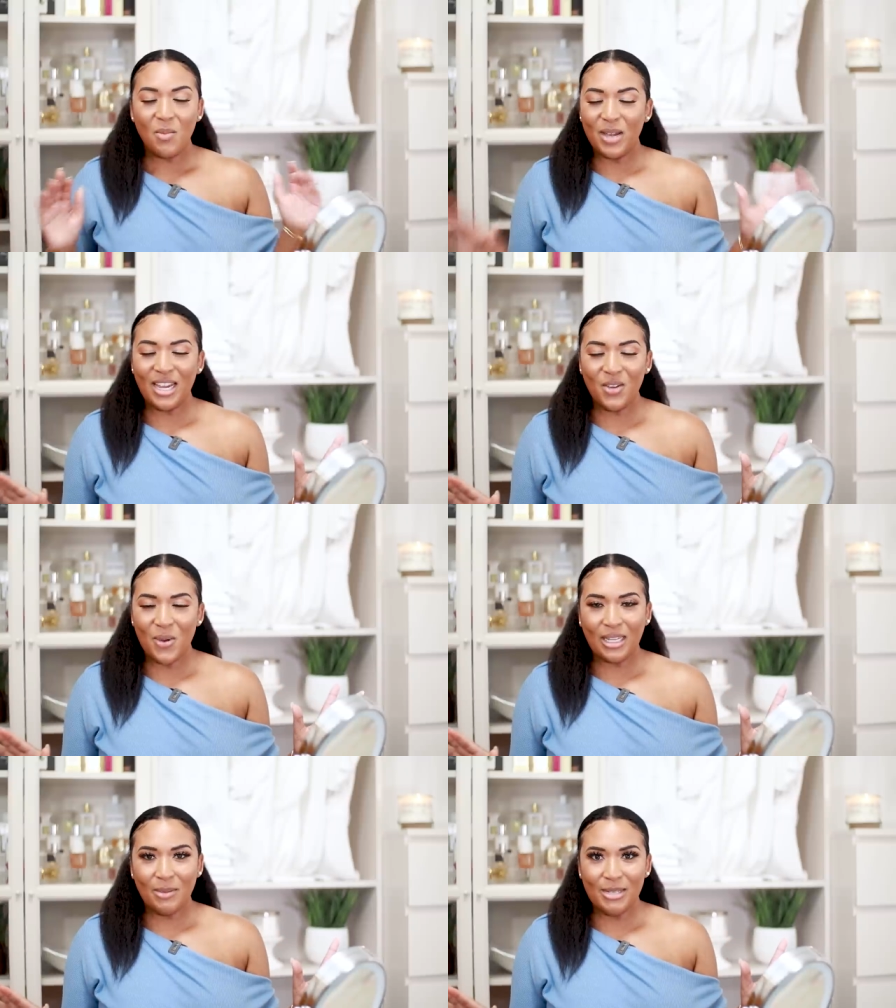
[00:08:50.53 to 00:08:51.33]
But
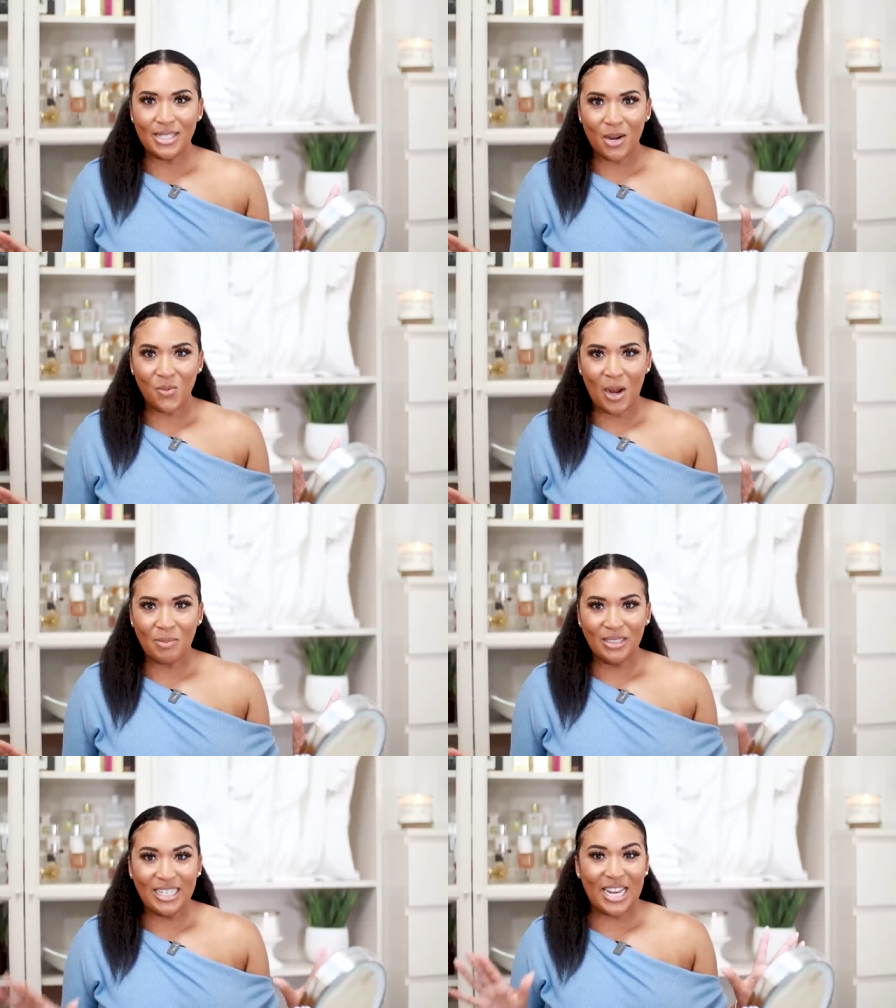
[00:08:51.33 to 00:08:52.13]
anyway, let me stop
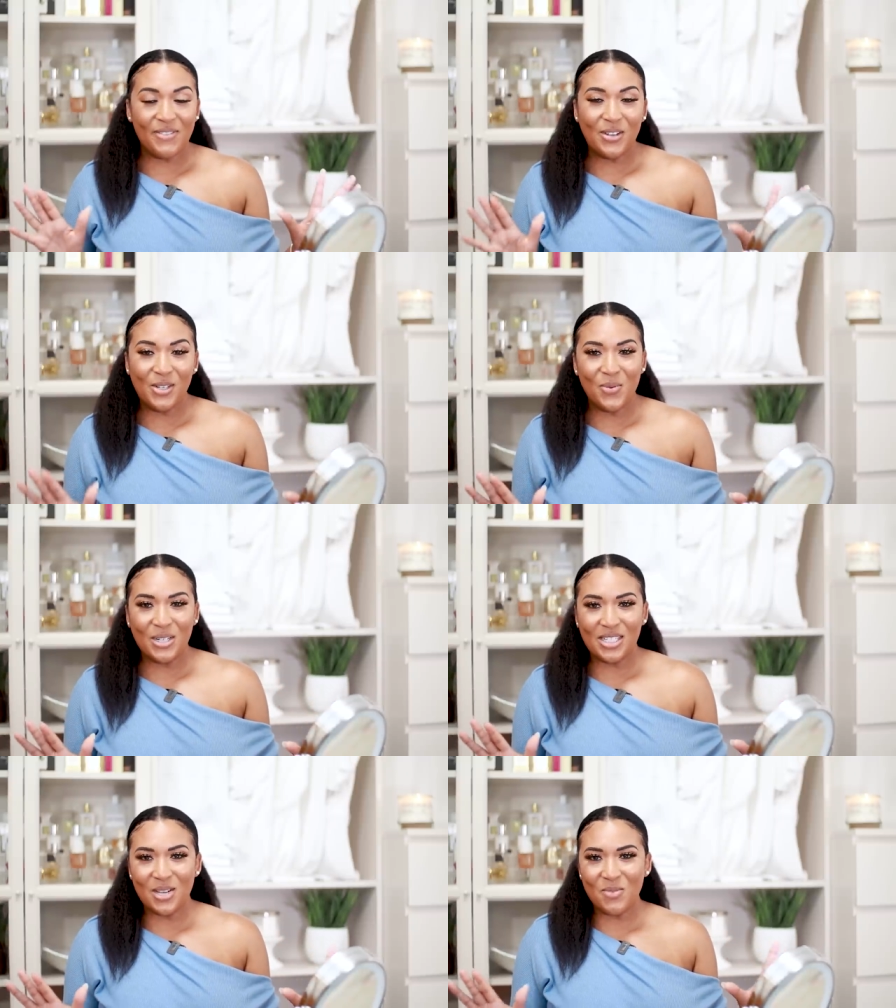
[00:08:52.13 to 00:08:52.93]
rambling. If you do
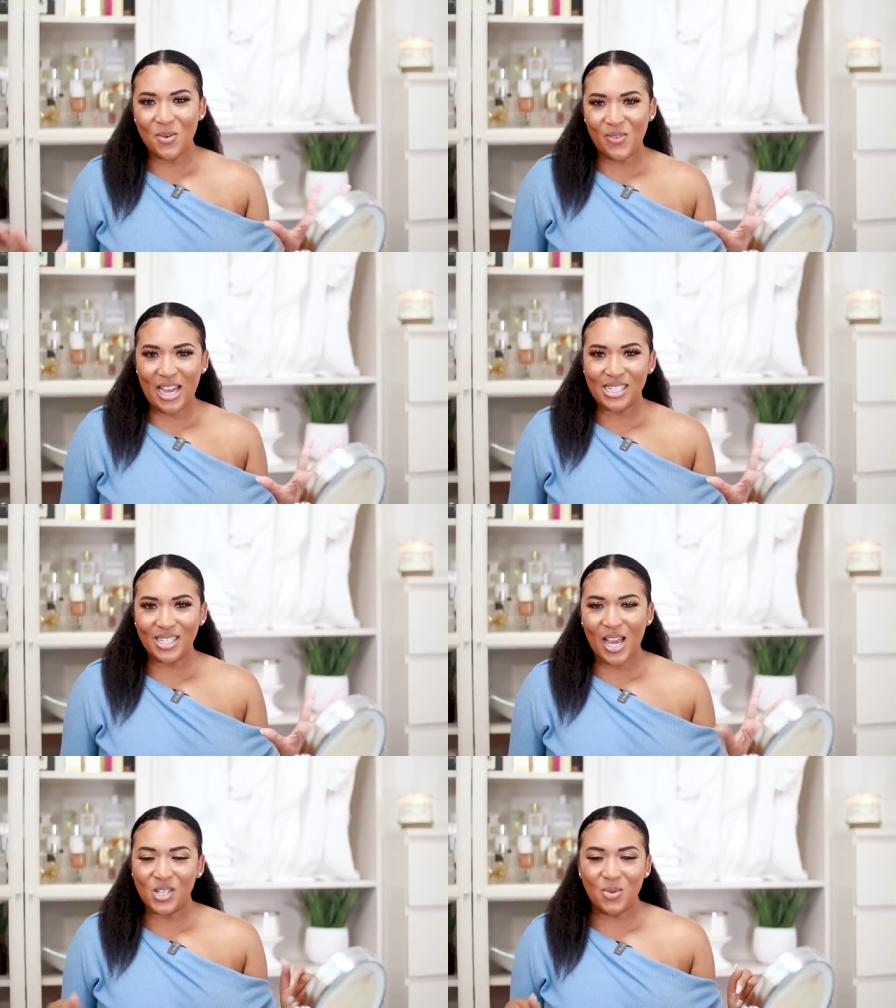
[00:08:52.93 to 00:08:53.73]
want to see more
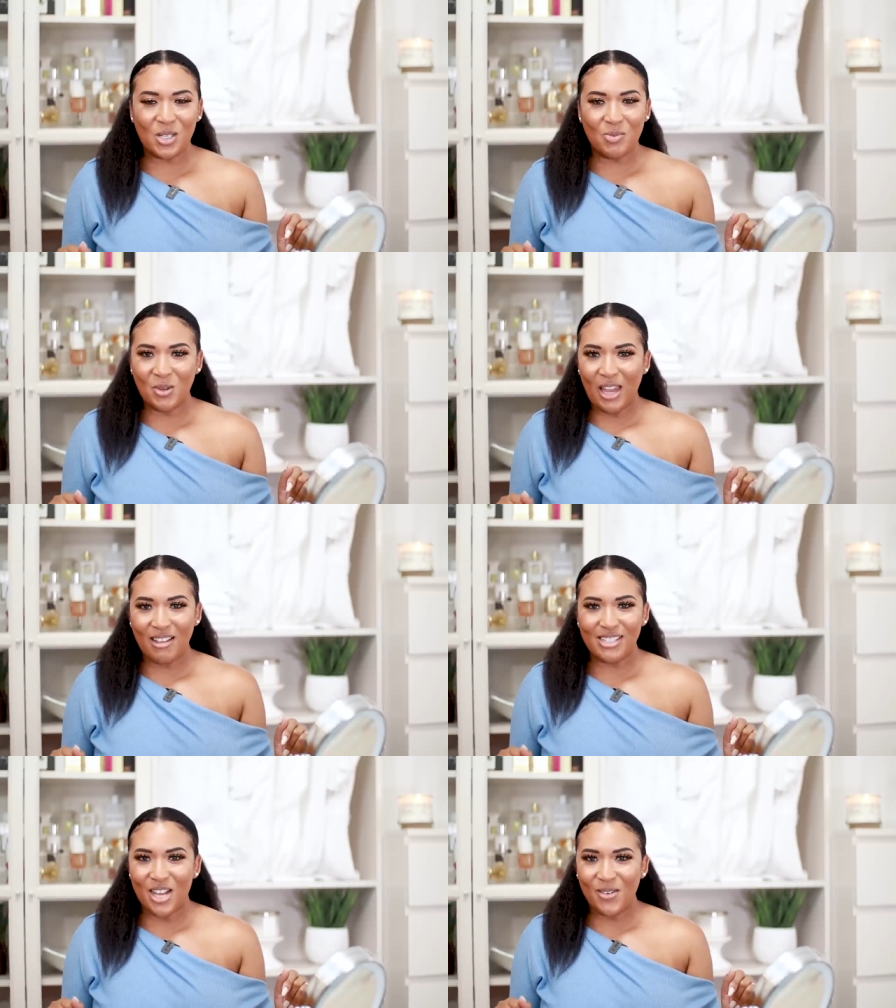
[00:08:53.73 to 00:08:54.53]
fashion as well as more
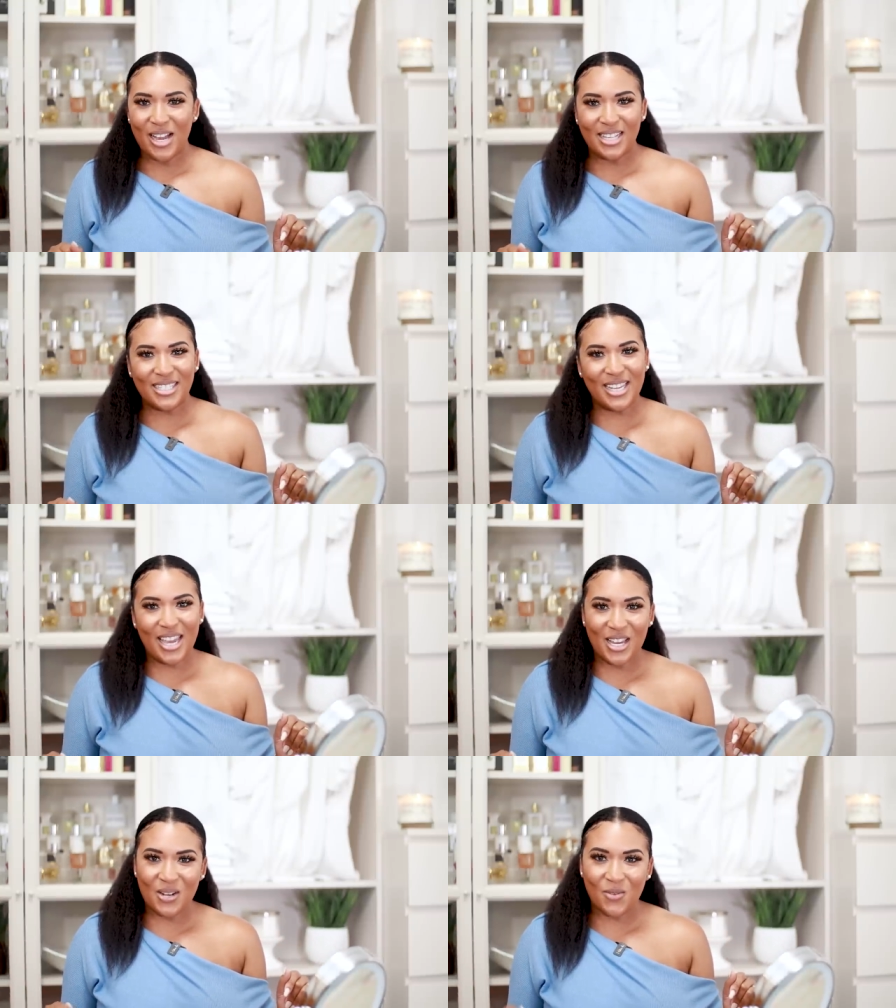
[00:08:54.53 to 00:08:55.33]
lifestyle content,
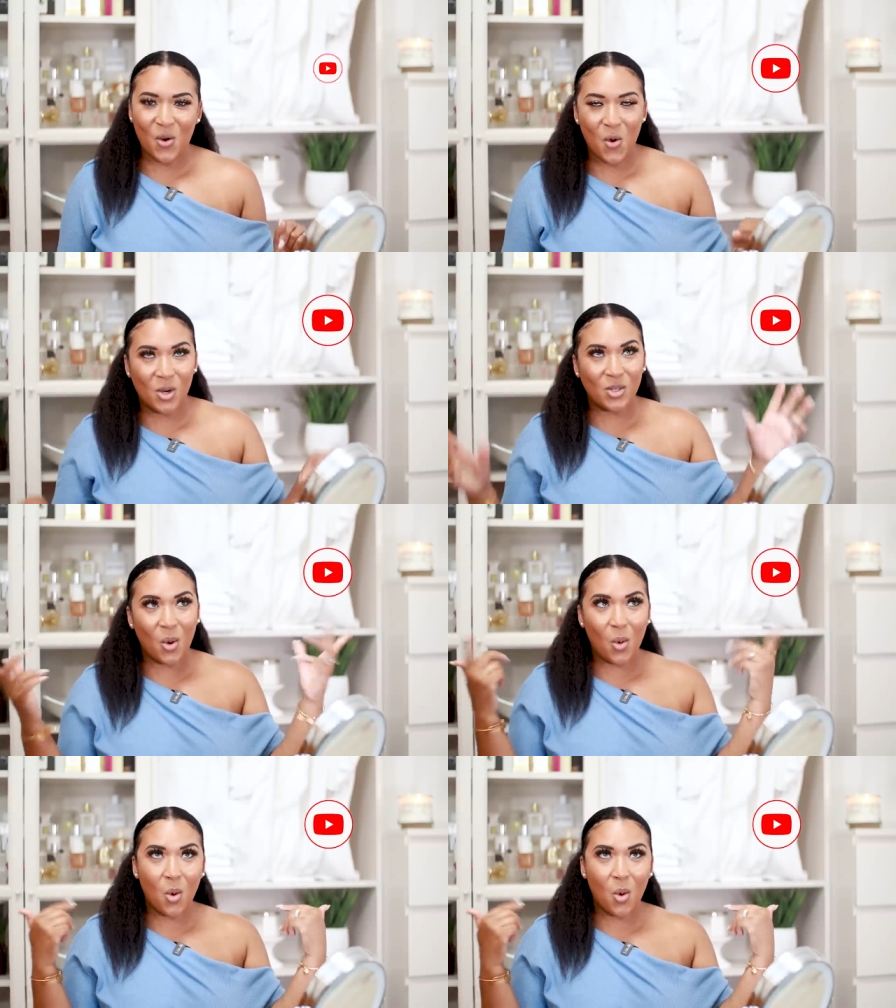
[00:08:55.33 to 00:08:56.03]
and of course,